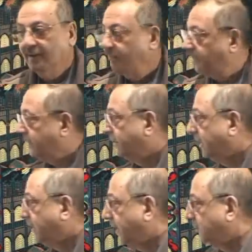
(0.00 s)
But
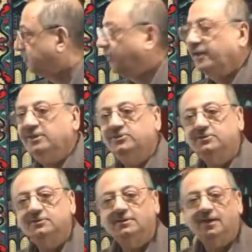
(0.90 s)
as far as
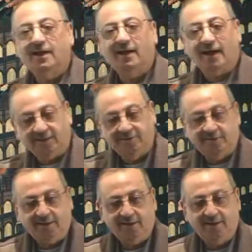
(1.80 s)

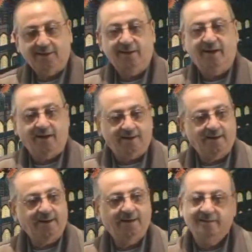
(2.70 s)
anta,
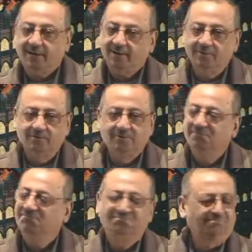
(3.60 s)
ana, nahnu,
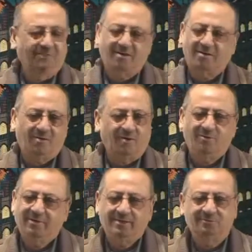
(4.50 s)
they are
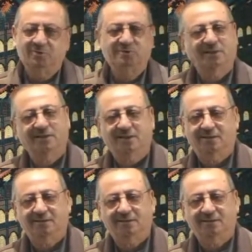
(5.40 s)
always mustatir.